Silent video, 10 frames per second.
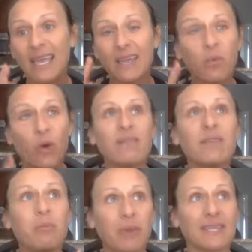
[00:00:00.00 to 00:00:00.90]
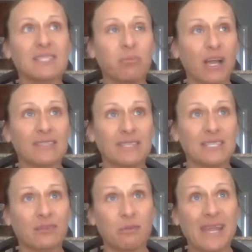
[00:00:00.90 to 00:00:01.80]
And one of the biggest
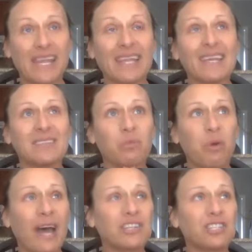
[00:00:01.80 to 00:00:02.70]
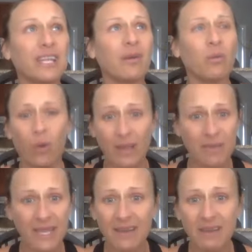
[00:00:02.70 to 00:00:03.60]
blessings for me is watching
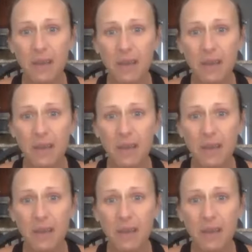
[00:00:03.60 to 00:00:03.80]
women